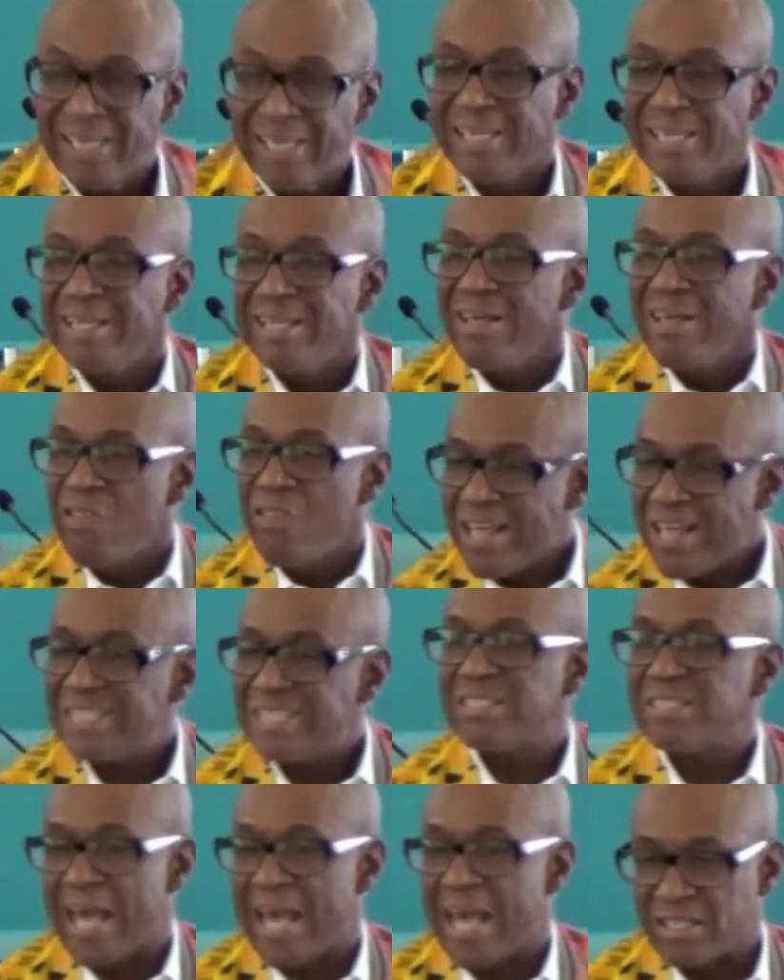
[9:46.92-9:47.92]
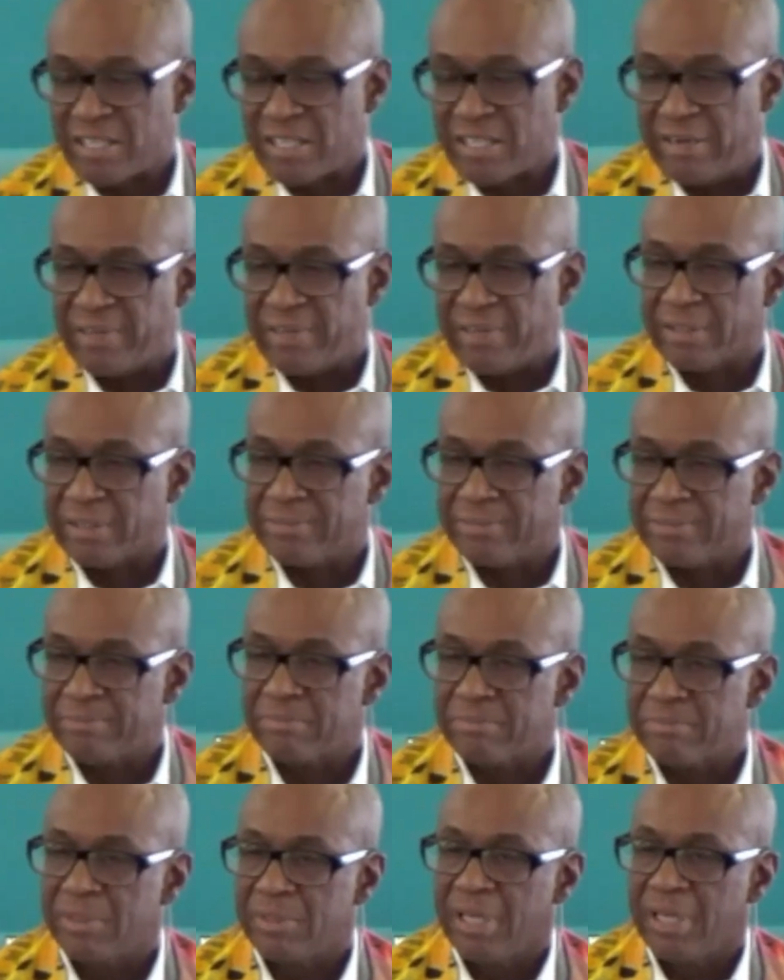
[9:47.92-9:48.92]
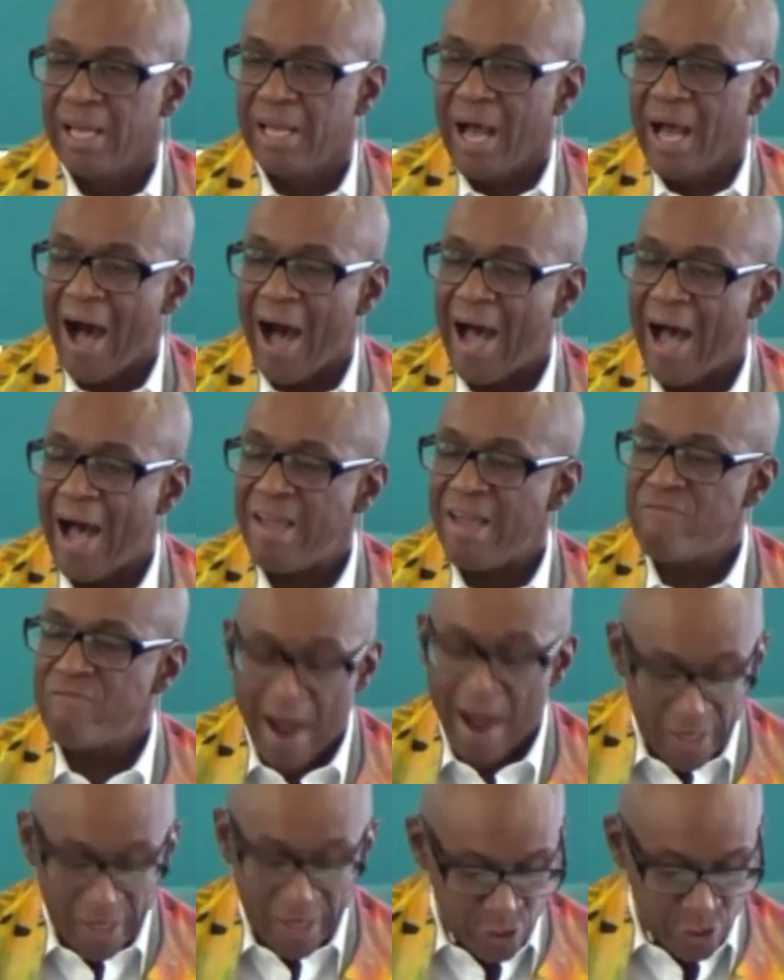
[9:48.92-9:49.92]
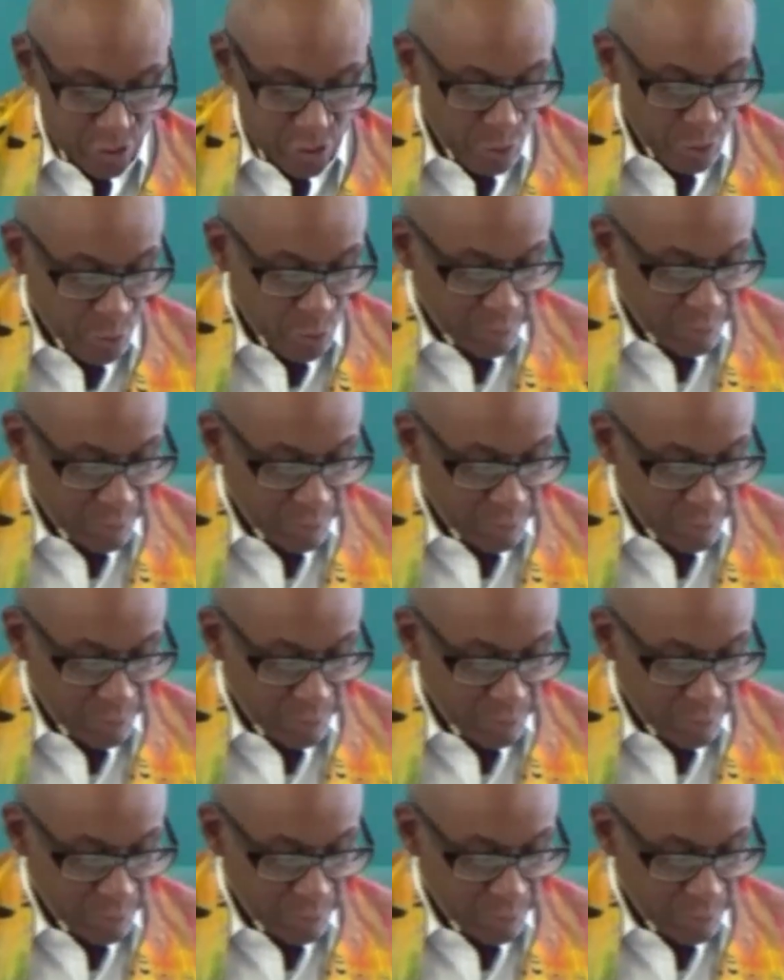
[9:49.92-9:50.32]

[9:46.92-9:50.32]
This Thanksgiving, I invite you